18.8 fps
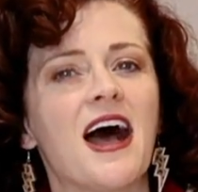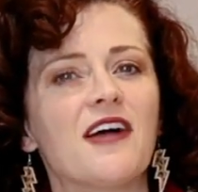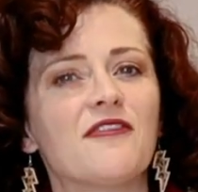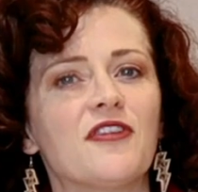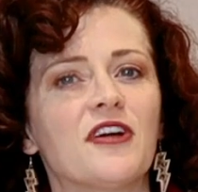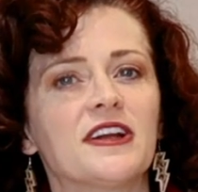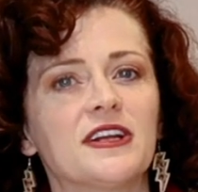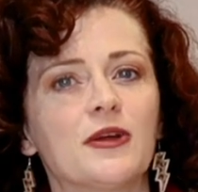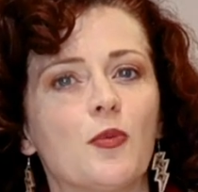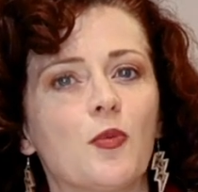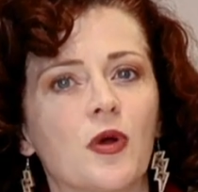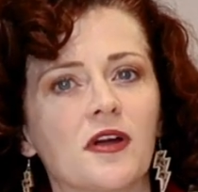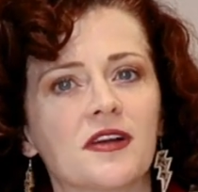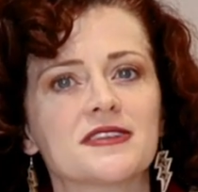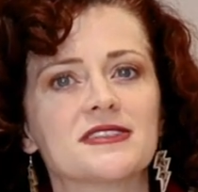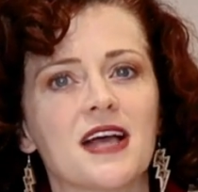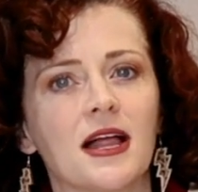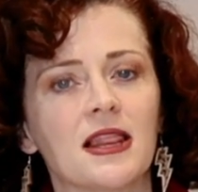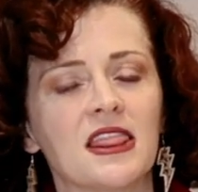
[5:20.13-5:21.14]
I find it
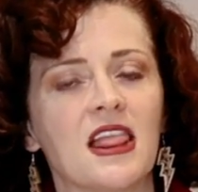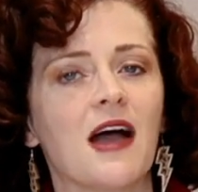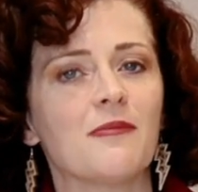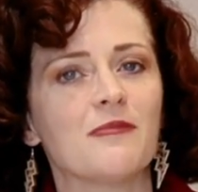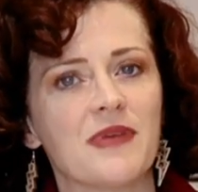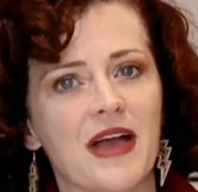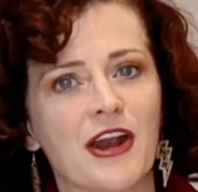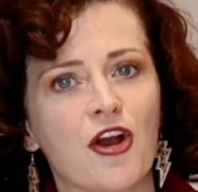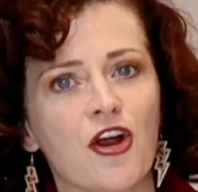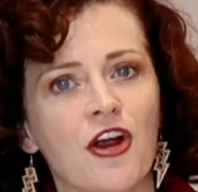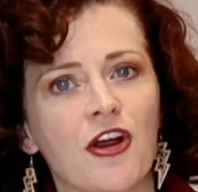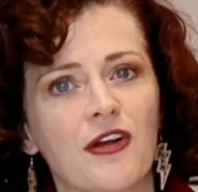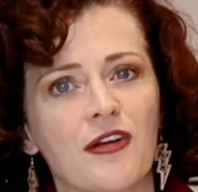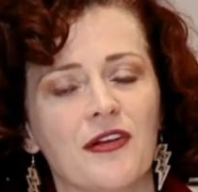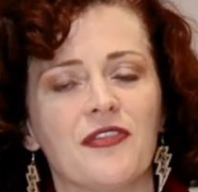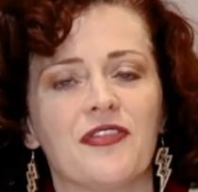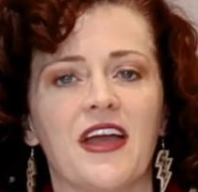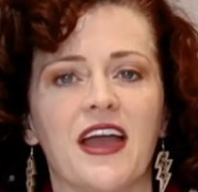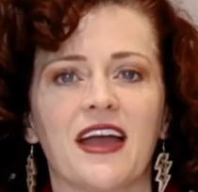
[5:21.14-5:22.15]
works a lot
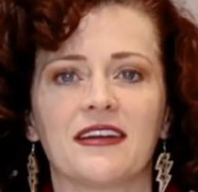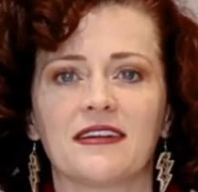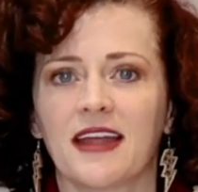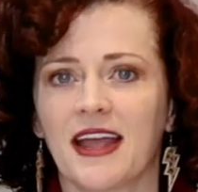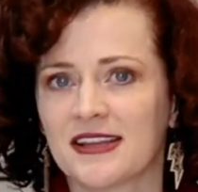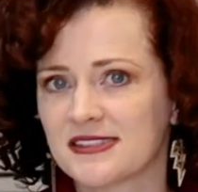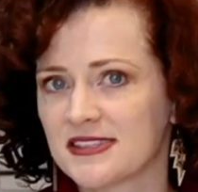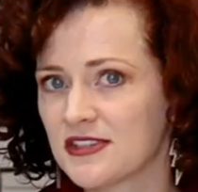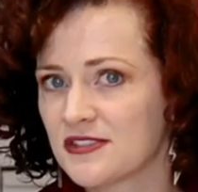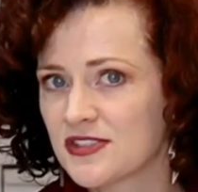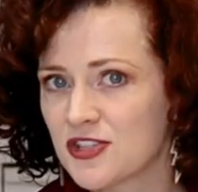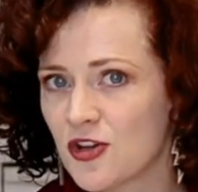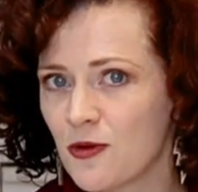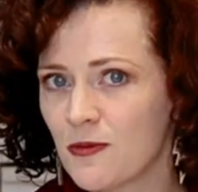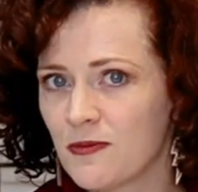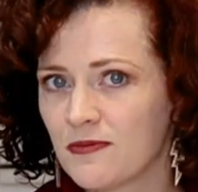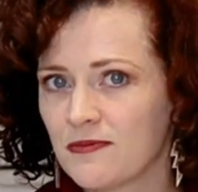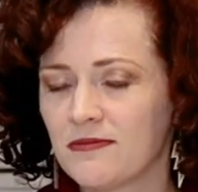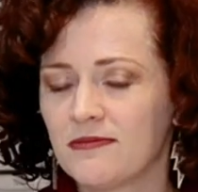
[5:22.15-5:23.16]
better than Castile
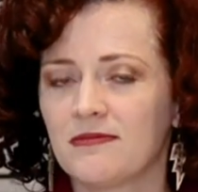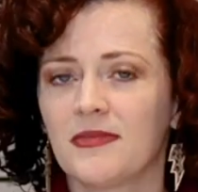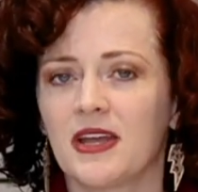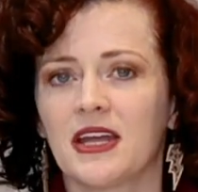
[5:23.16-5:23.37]
soap.